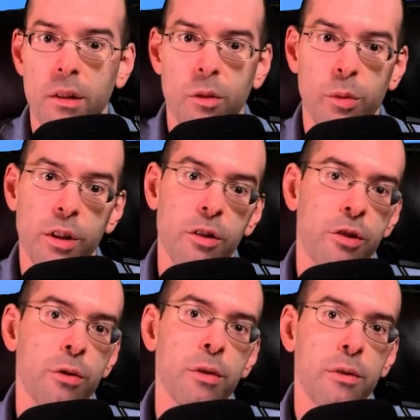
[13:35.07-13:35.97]
So I'm going to
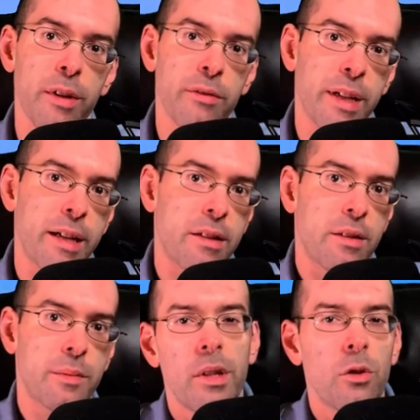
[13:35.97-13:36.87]
choose 3
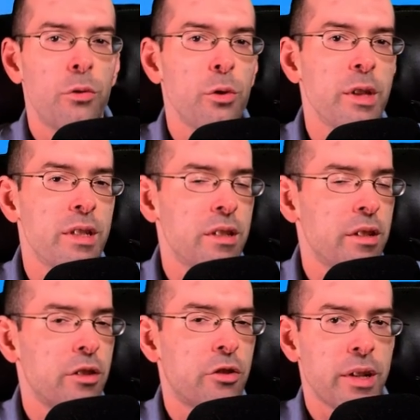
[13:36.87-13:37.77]
flats. So if you listen
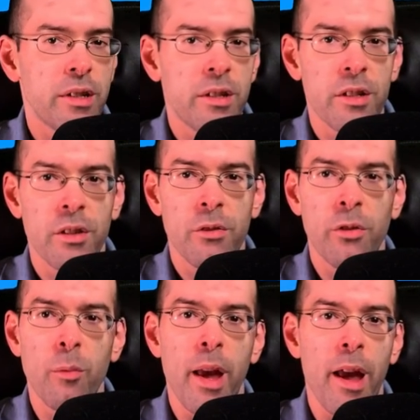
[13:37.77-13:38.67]
to the transition
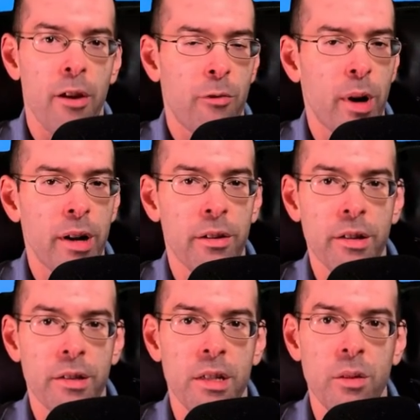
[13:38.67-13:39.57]
from F minor
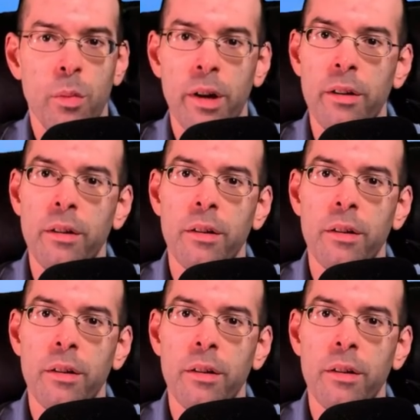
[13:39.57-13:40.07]
to C minor,